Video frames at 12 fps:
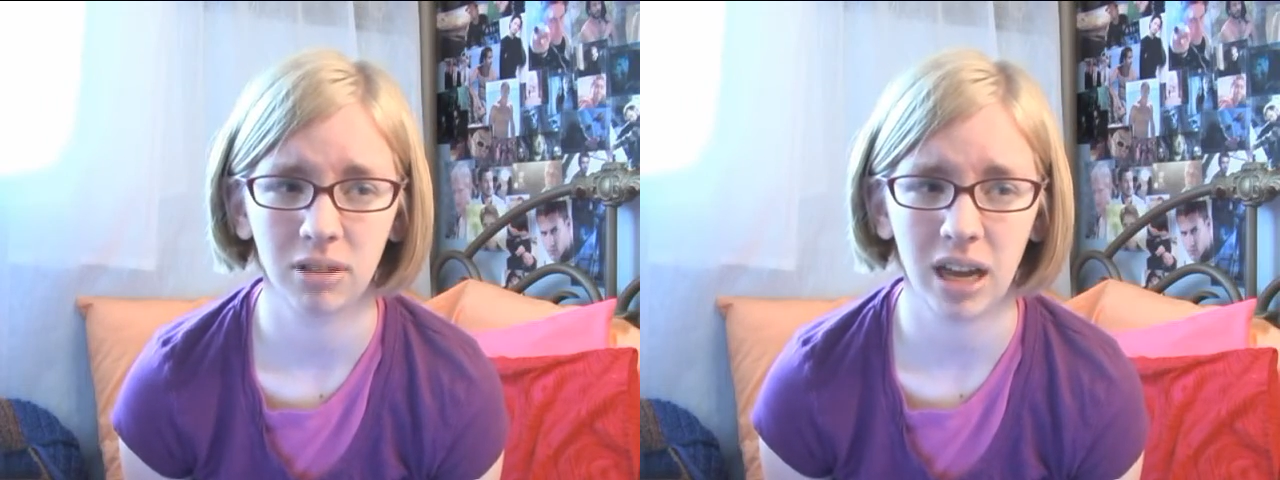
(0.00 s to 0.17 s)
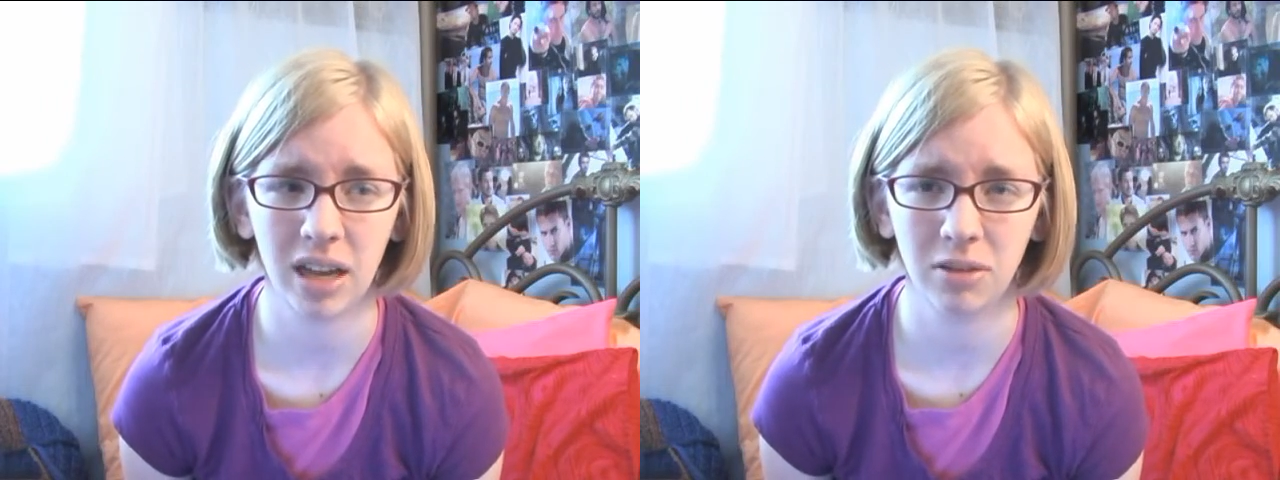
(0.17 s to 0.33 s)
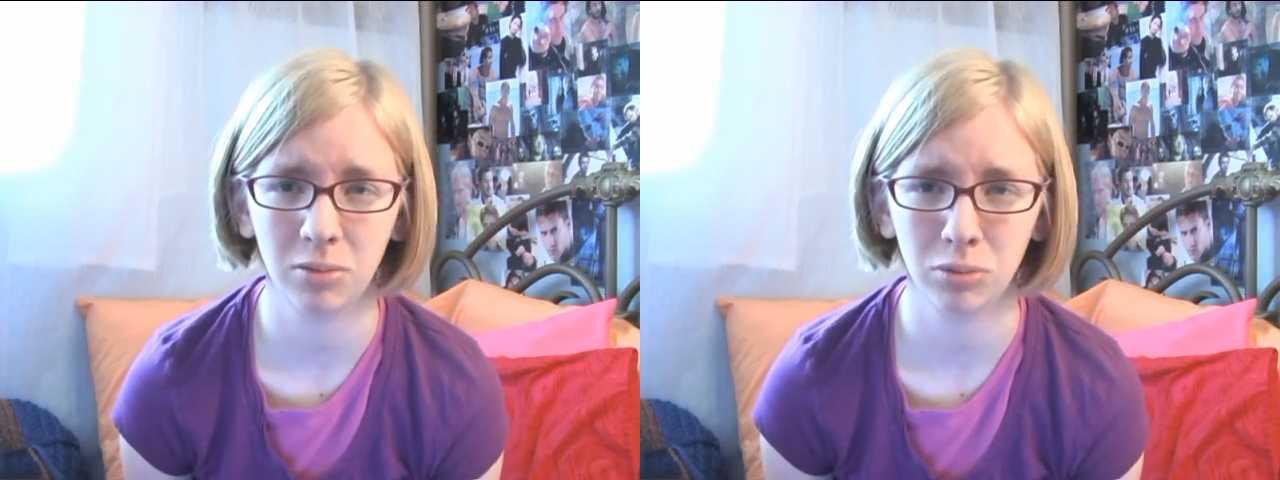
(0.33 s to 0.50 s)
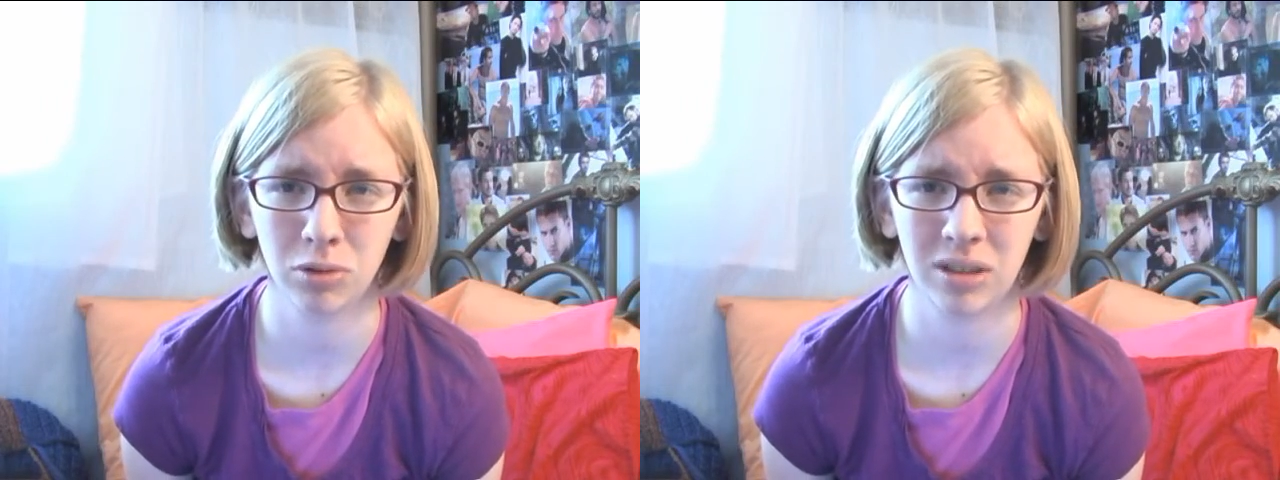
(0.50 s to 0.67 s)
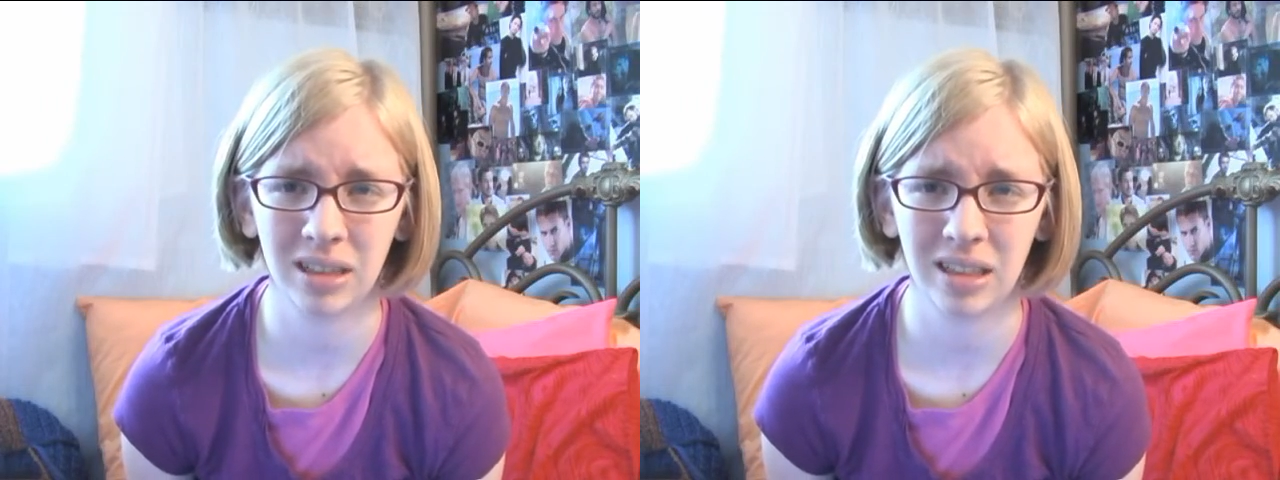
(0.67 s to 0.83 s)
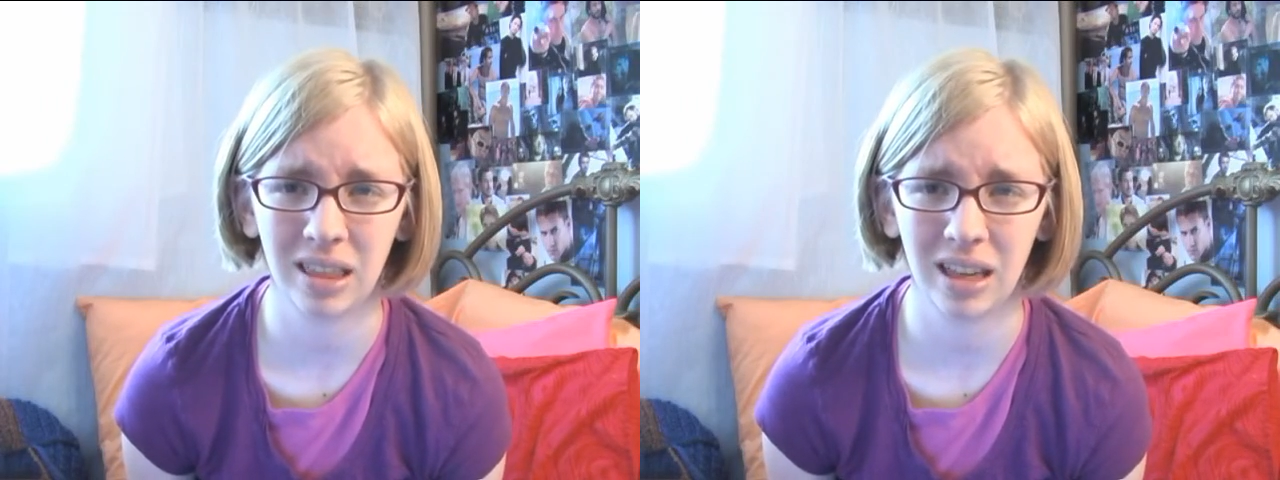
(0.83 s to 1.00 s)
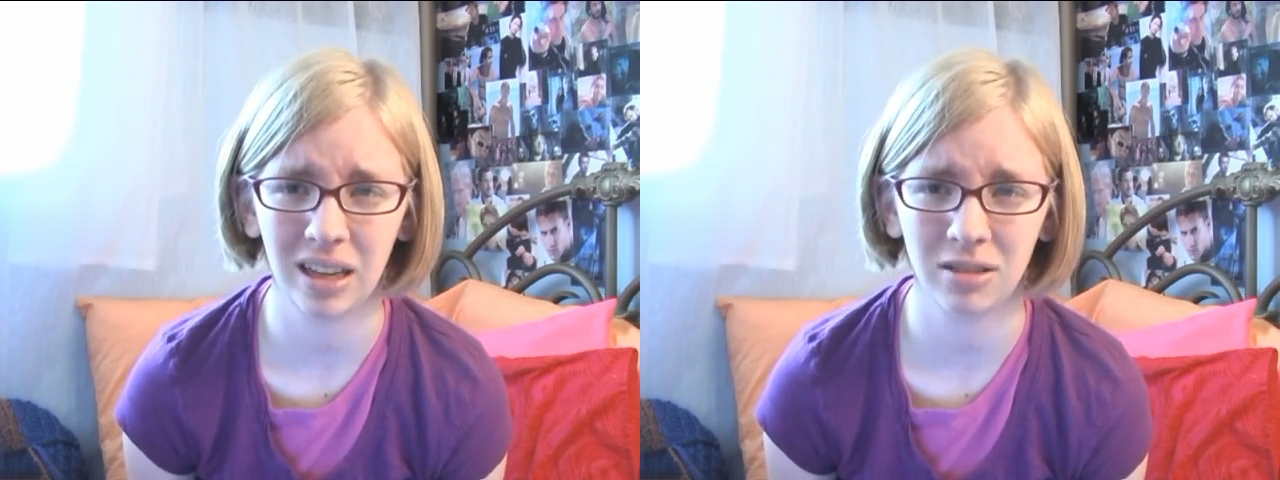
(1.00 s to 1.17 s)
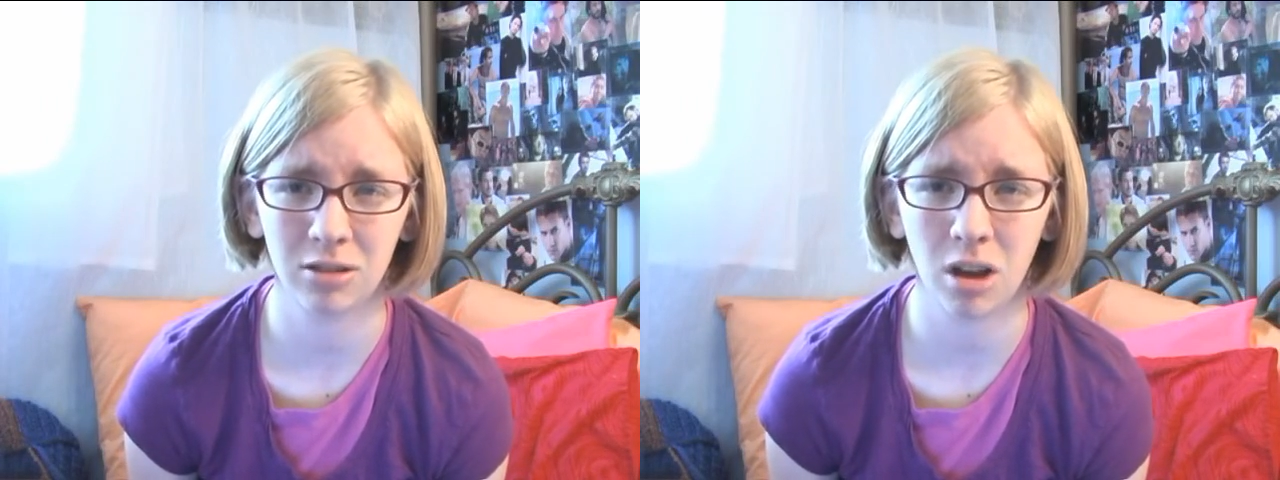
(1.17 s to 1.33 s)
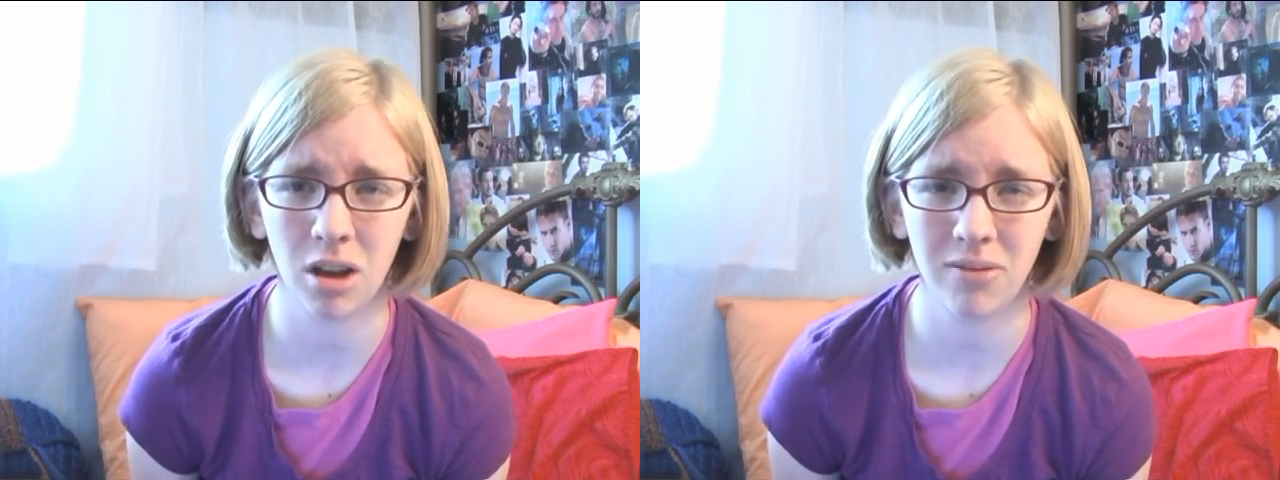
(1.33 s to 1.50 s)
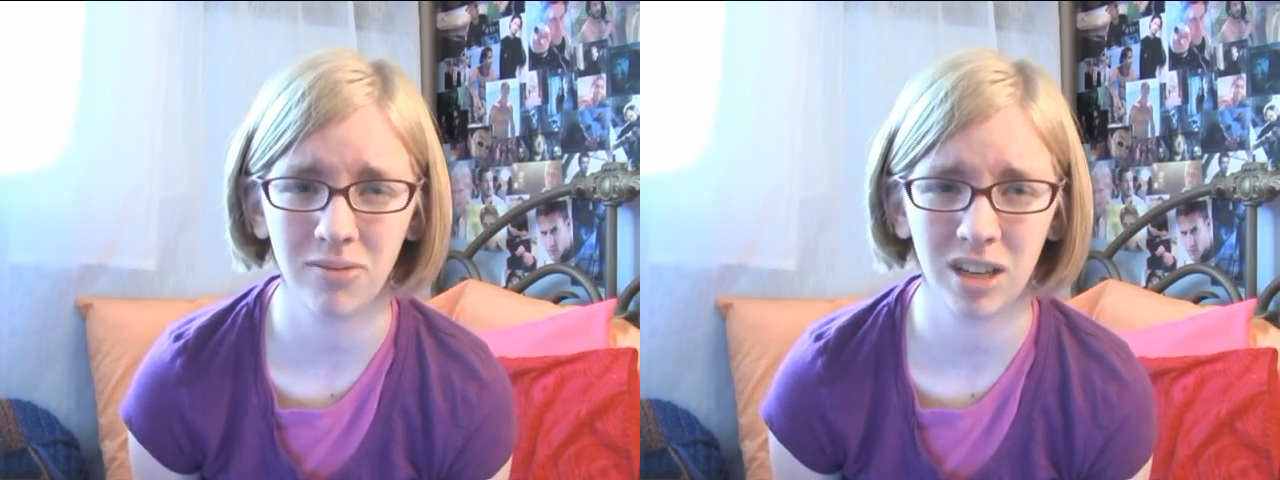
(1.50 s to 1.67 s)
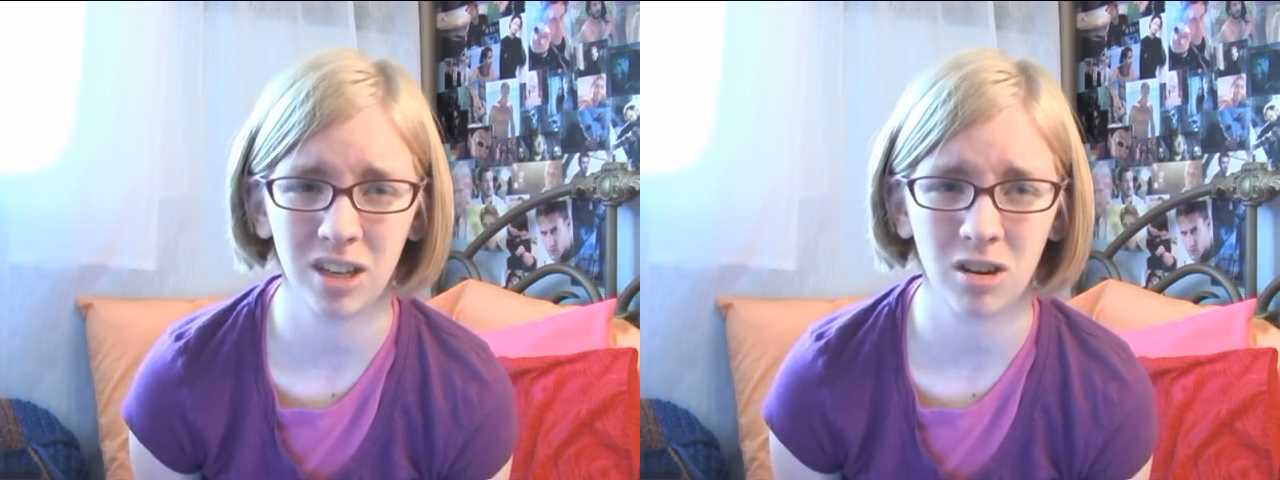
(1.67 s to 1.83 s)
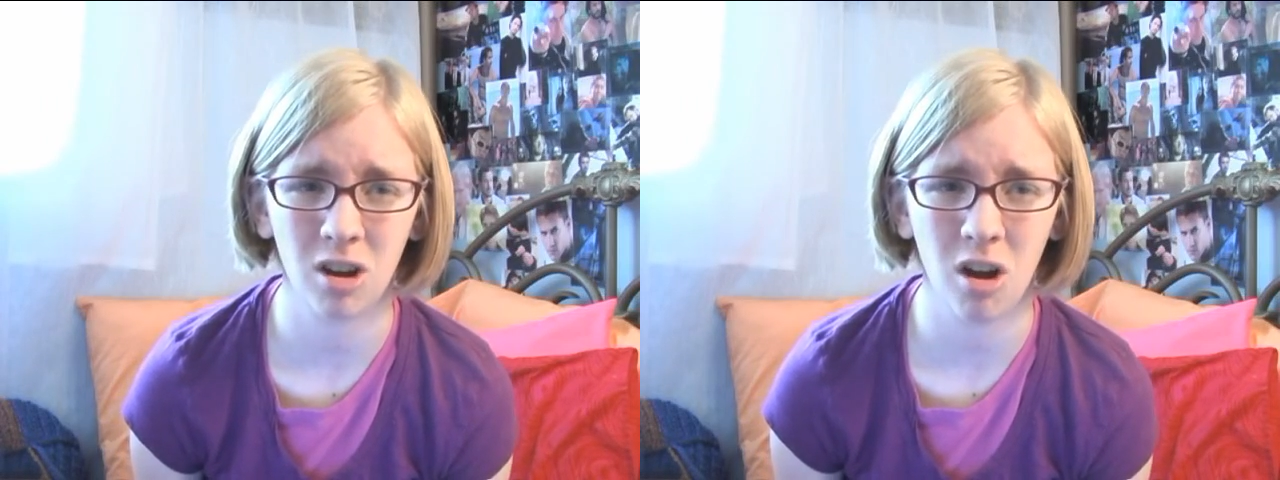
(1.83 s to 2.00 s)
as ruined things
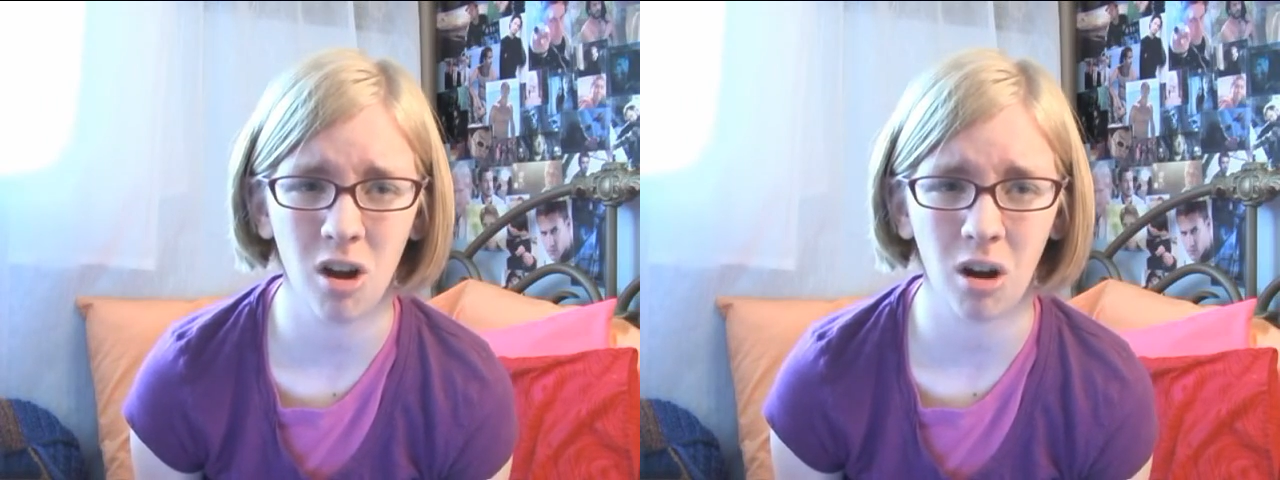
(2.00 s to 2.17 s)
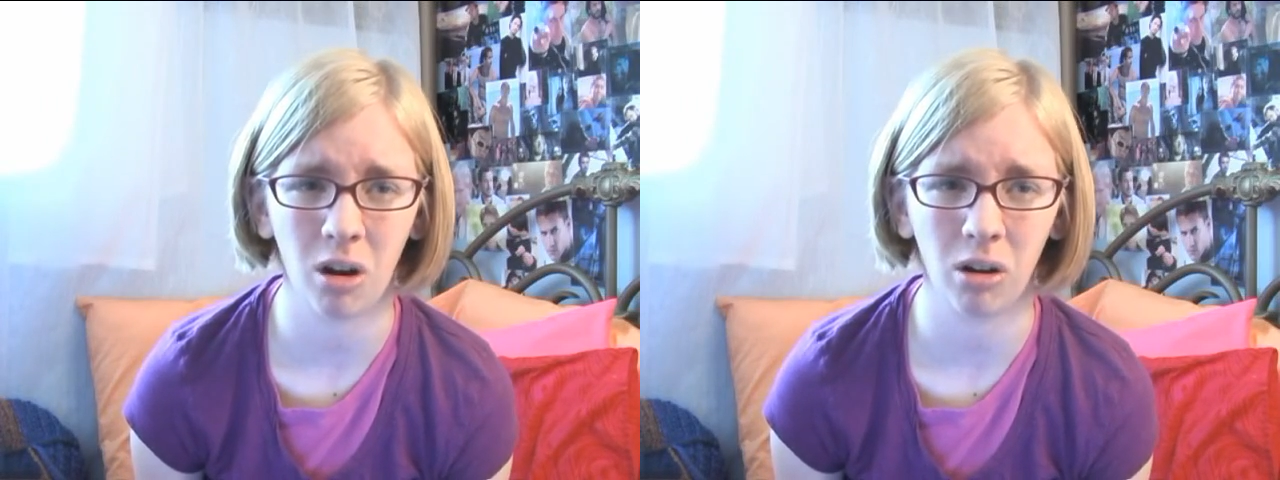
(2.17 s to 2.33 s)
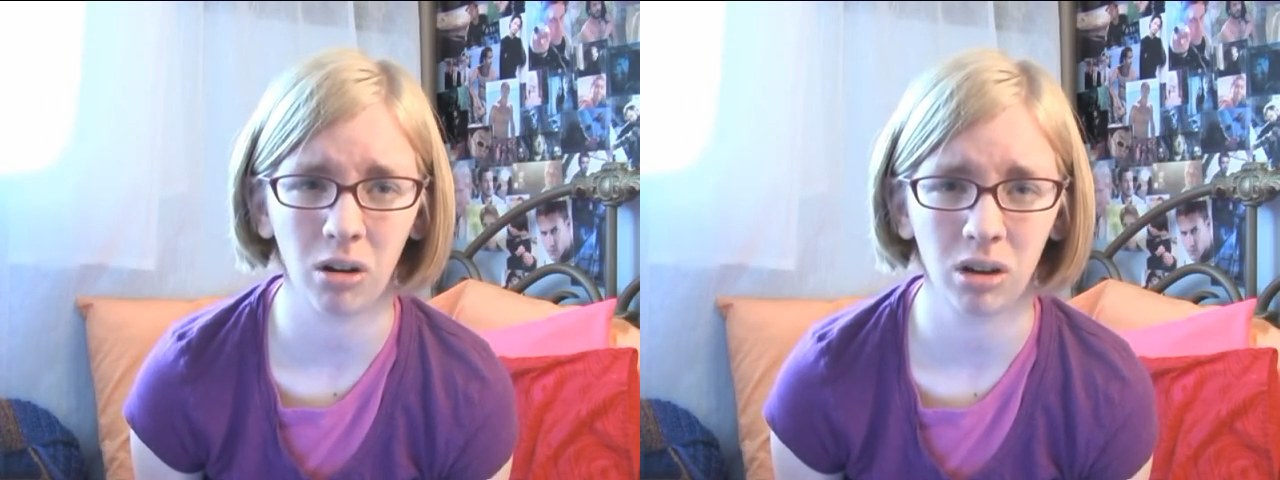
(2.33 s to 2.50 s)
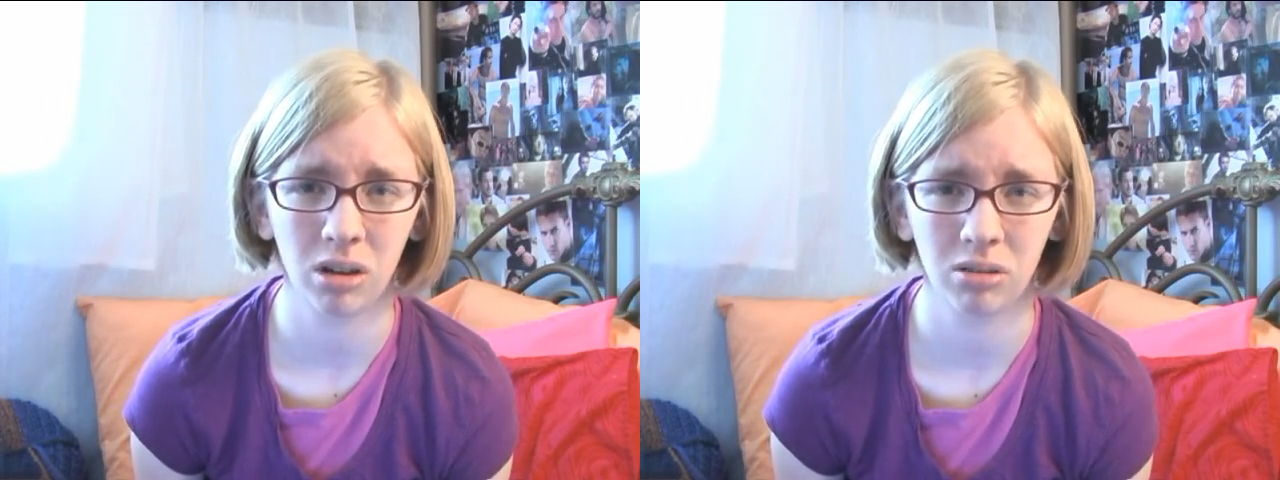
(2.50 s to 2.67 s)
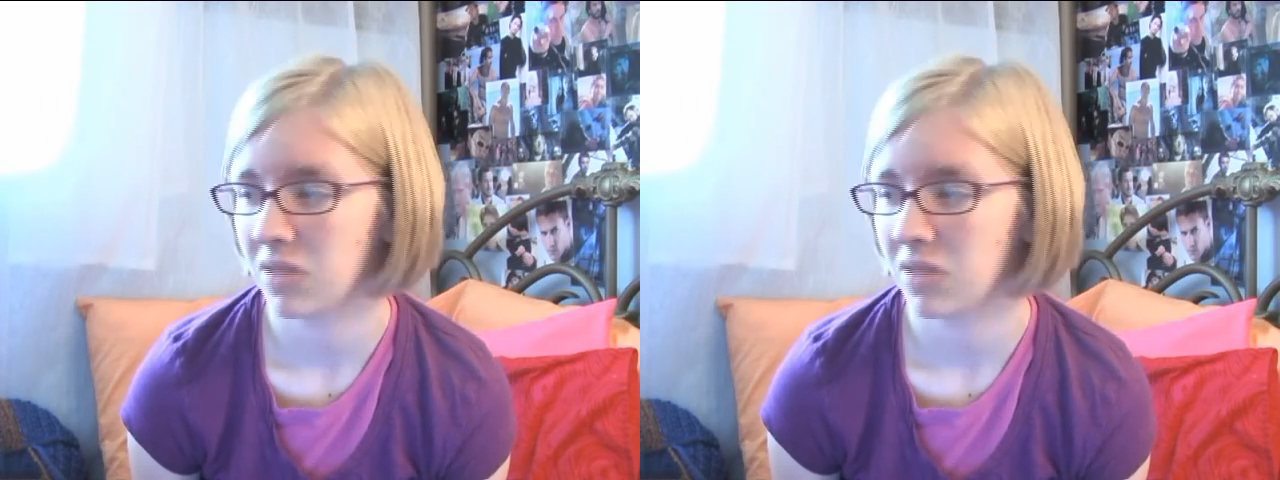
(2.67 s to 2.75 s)
often are.